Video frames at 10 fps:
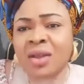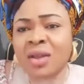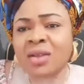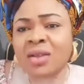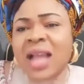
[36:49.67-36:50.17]

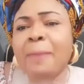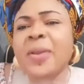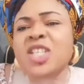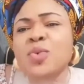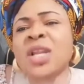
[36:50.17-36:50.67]
that
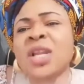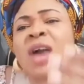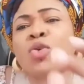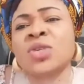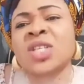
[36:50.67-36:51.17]
person will
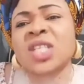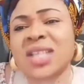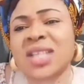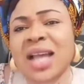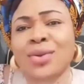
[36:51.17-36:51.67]
not
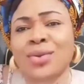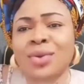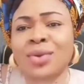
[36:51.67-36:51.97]
consider you.